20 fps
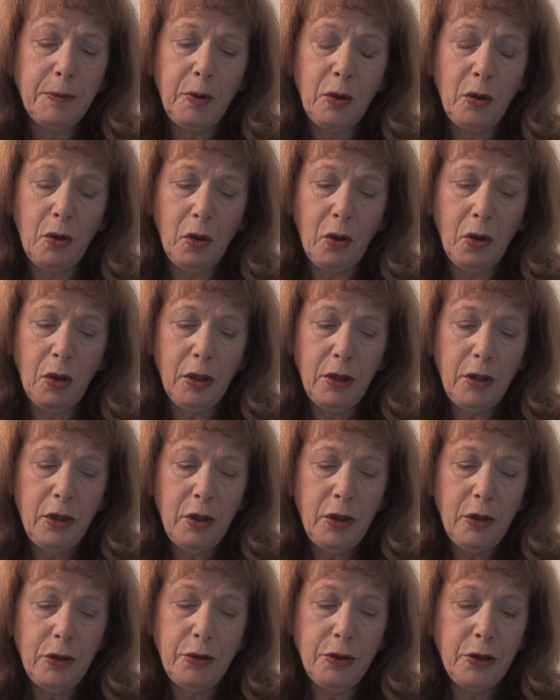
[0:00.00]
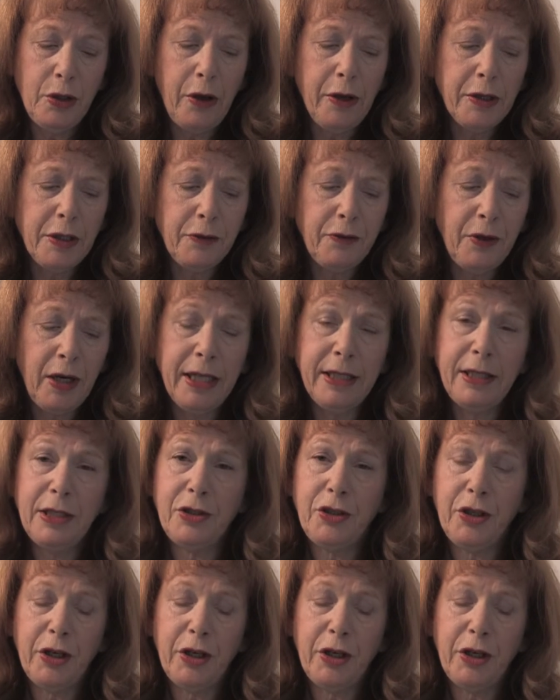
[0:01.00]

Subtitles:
Paul who certified that